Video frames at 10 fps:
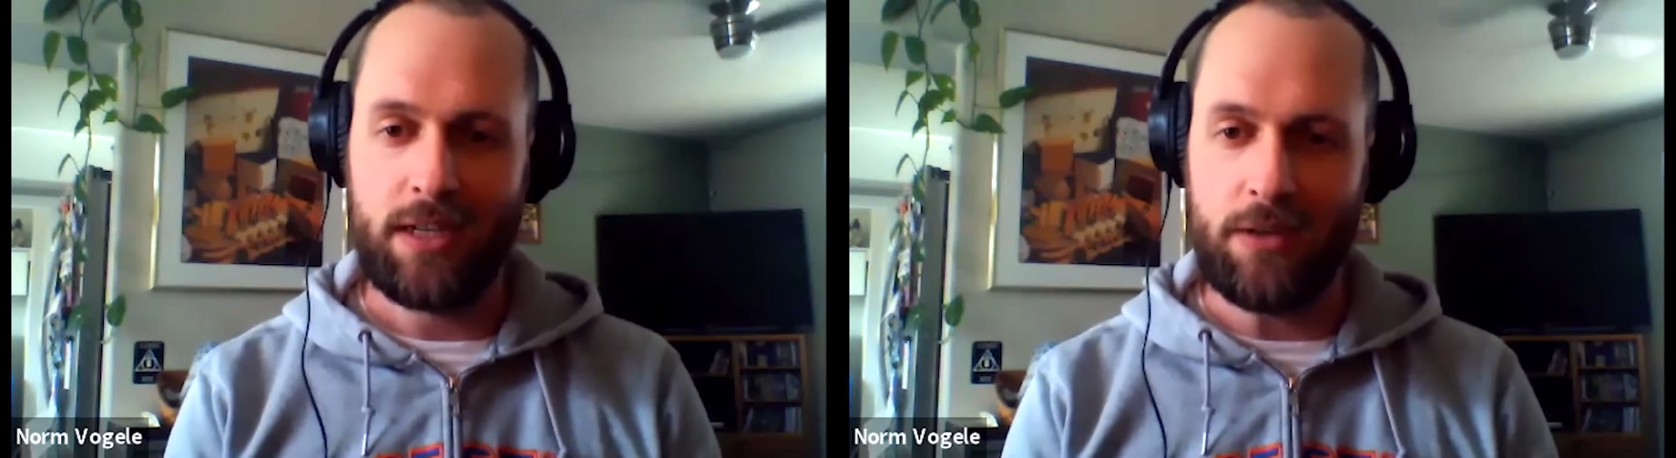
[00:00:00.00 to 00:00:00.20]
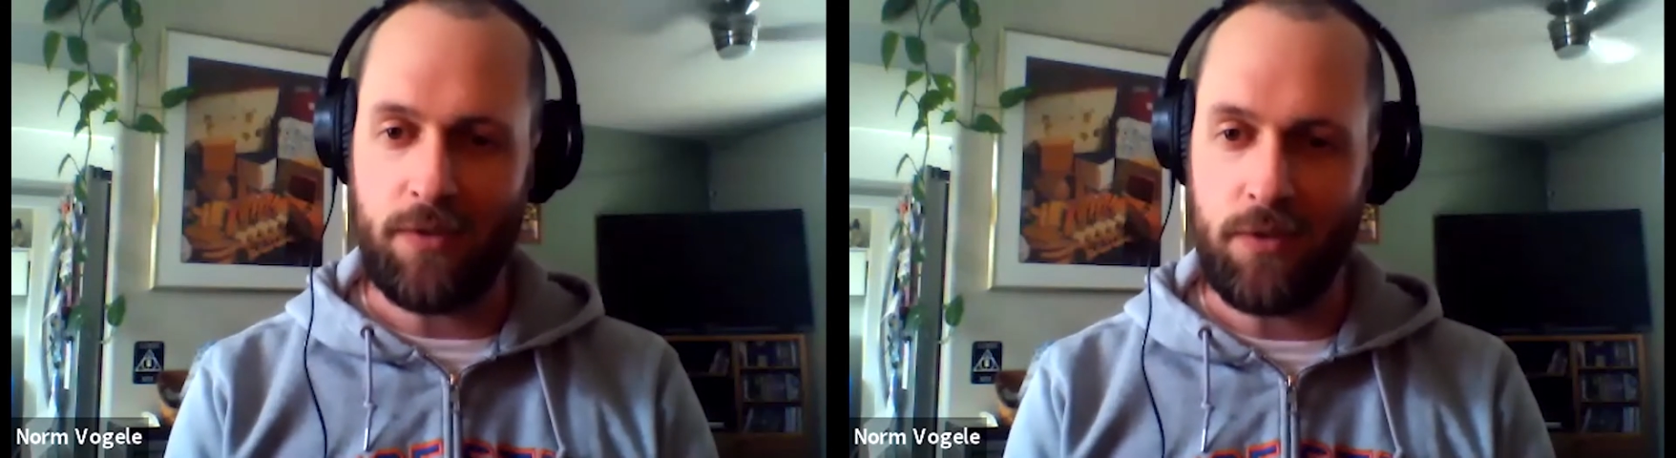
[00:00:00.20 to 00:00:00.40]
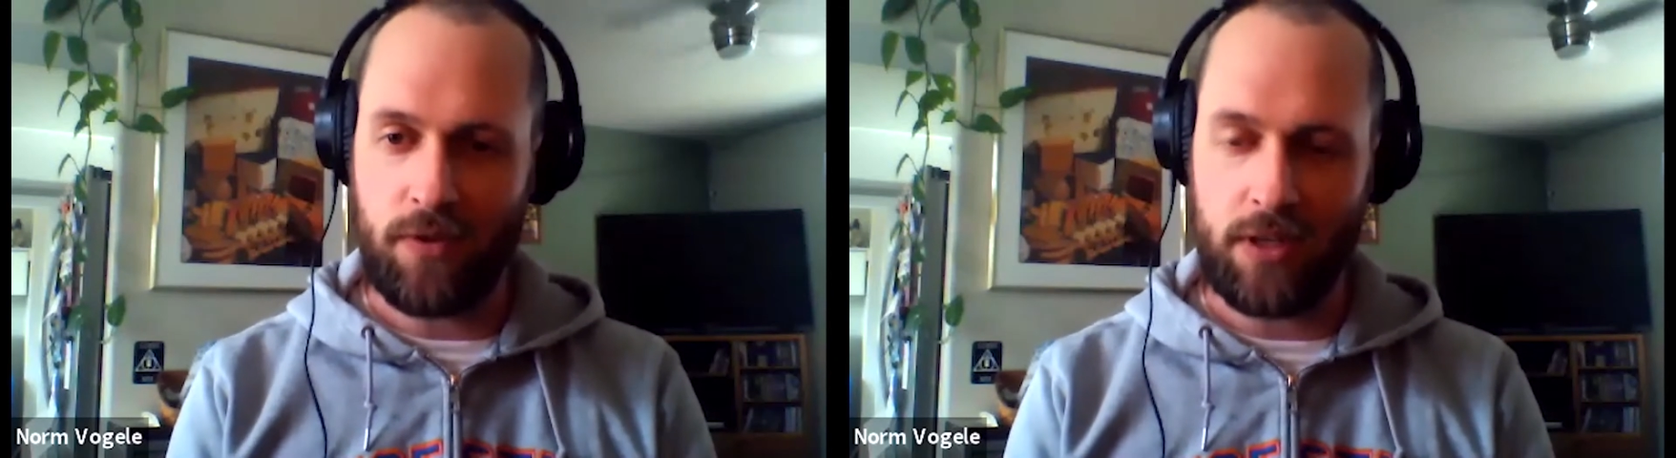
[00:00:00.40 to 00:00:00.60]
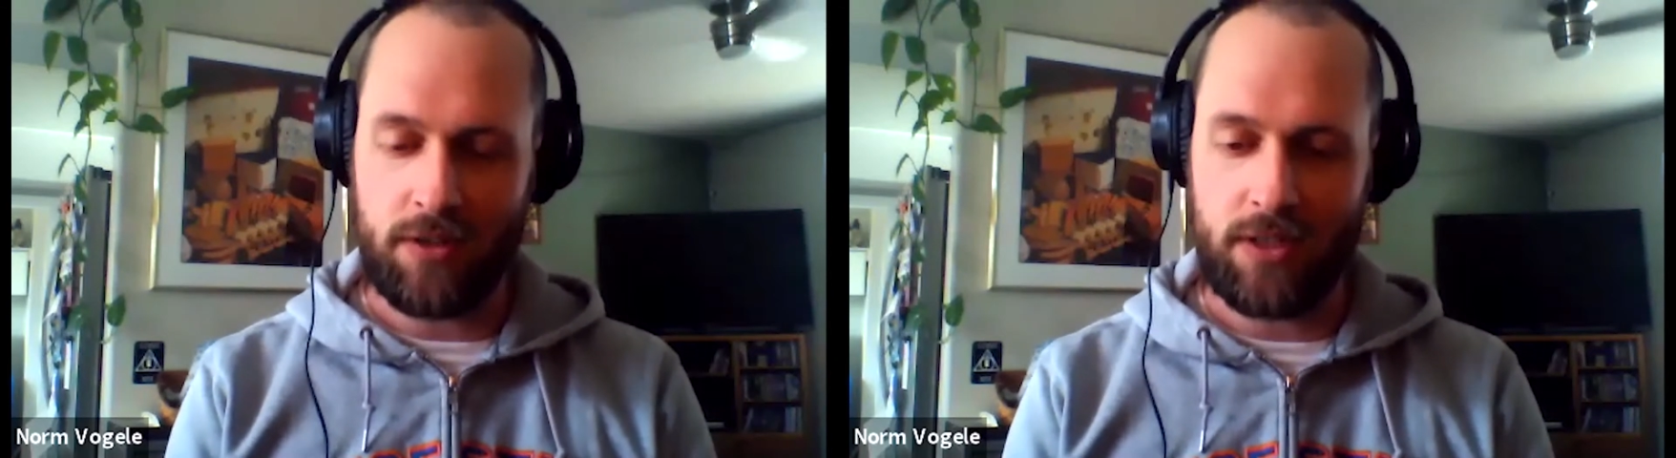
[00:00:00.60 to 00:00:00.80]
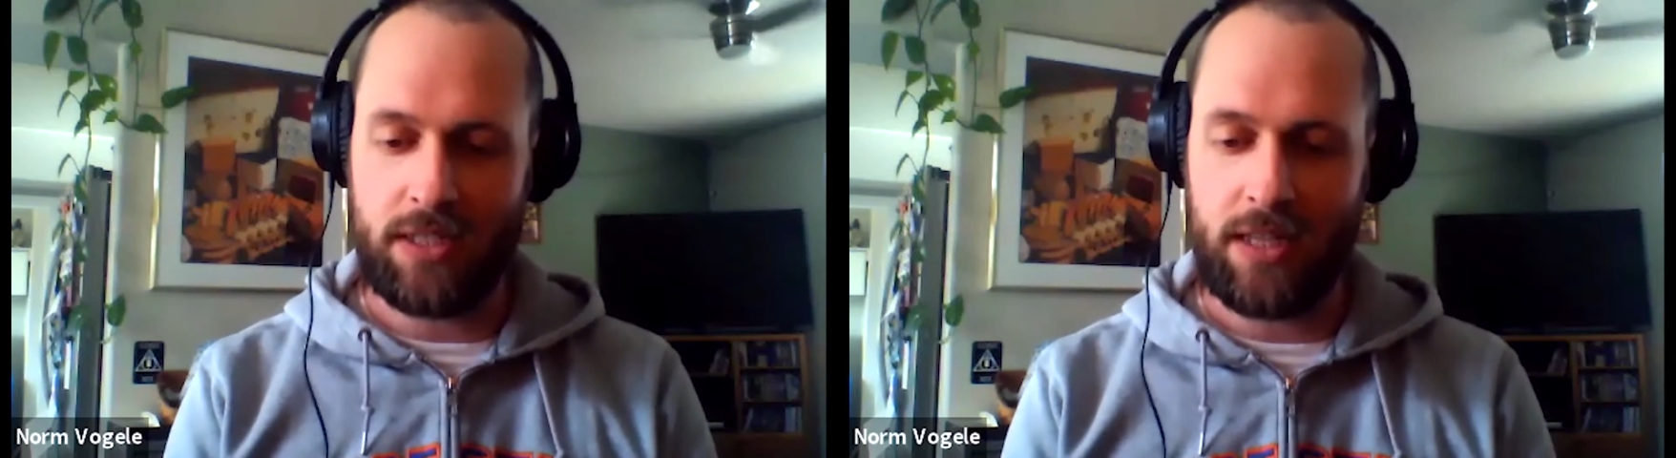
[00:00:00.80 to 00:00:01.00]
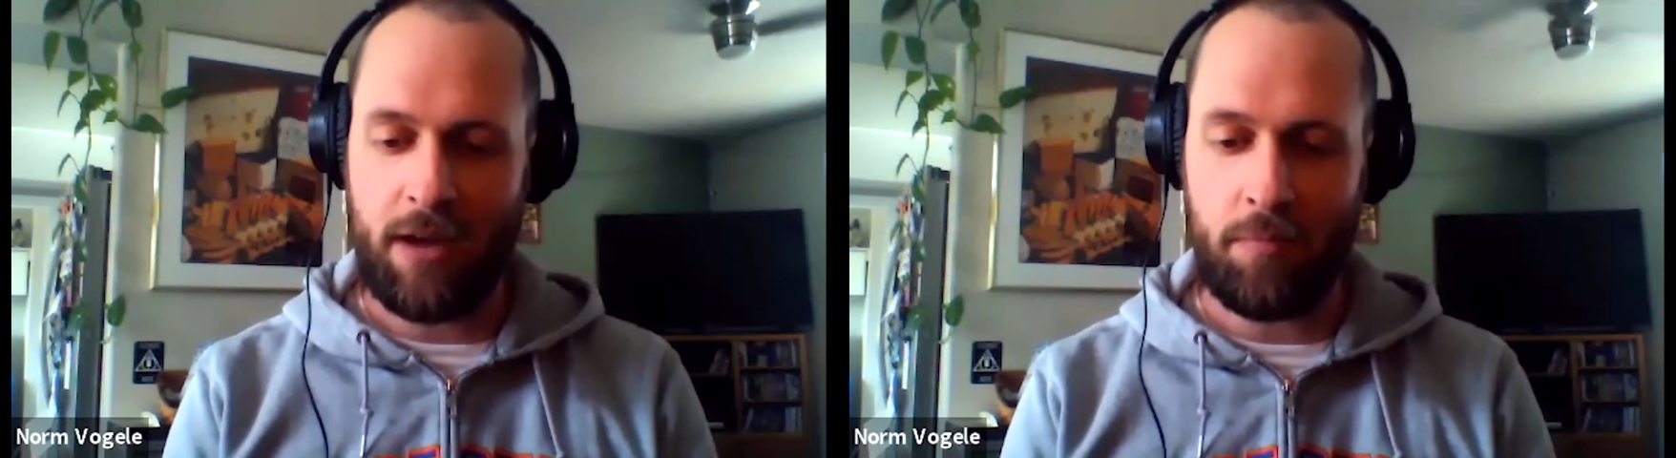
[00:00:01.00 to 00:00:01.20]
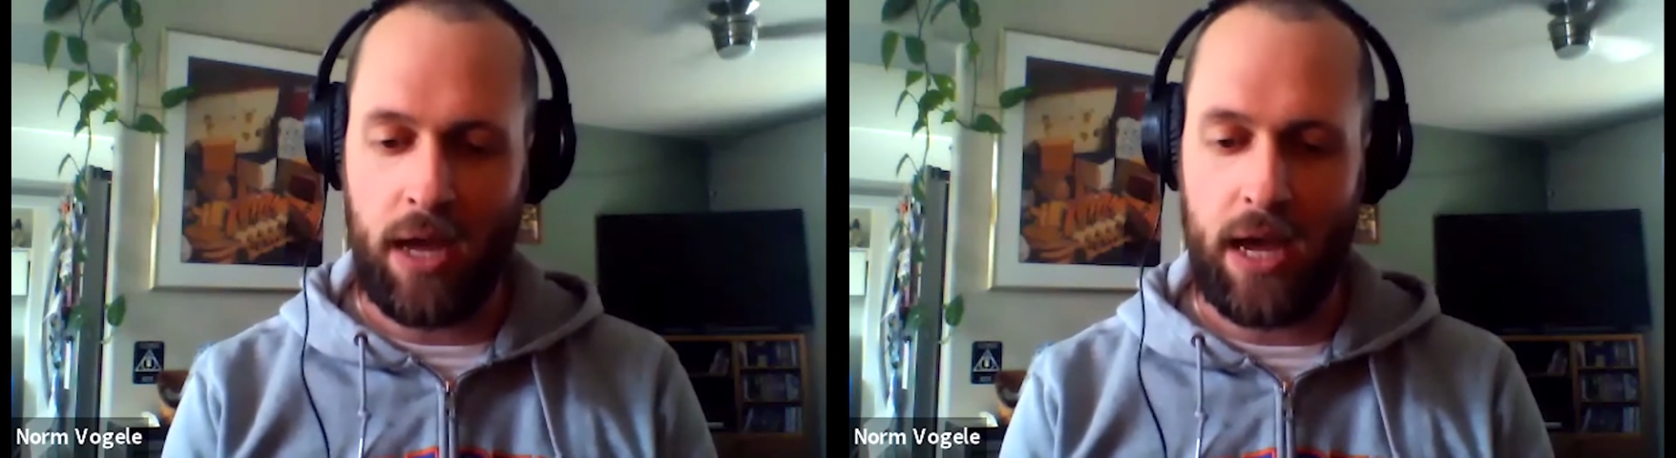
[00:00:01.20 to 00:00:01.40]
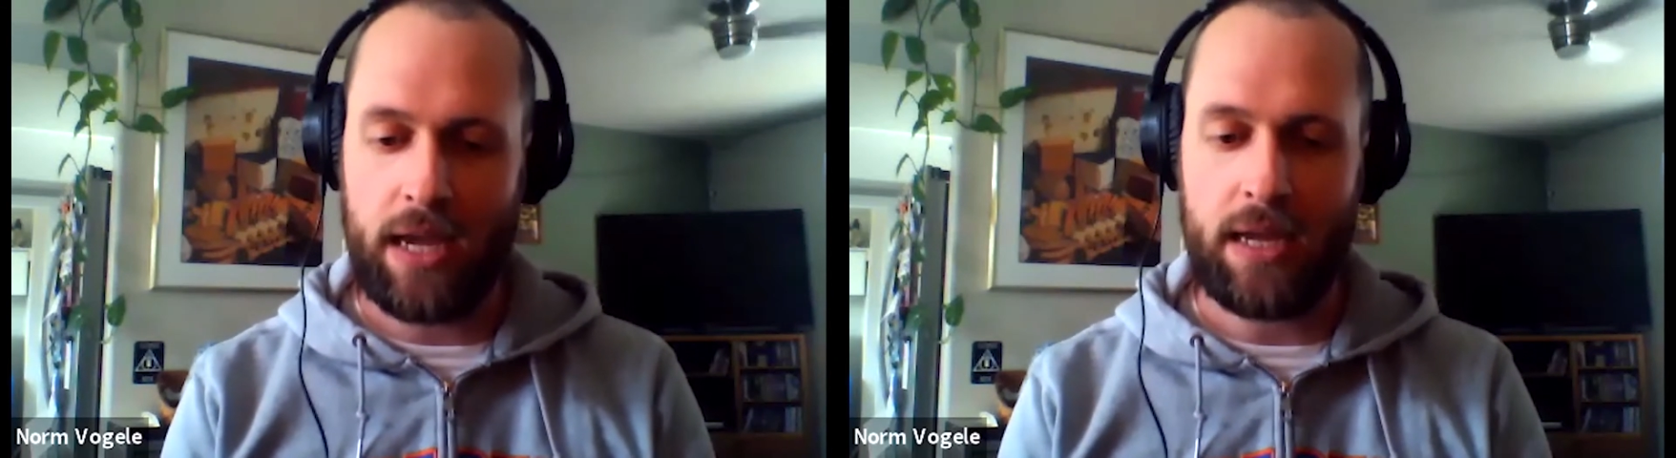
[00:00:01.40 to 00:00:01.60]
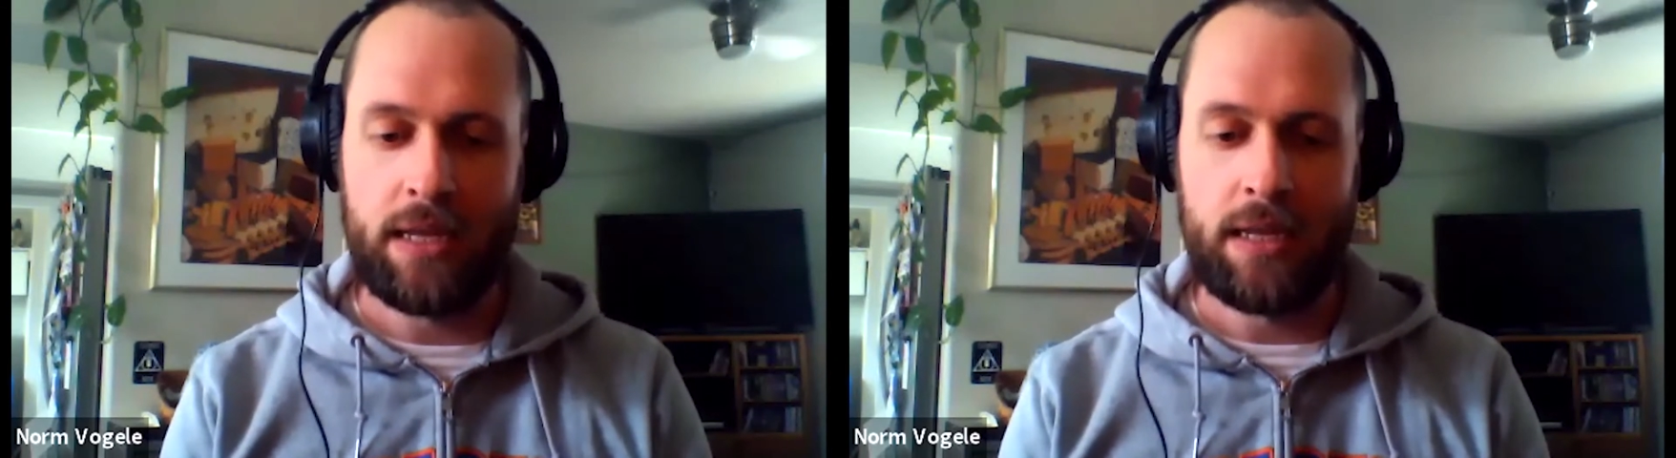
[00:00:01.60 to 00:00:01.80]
a few fingers in that pie.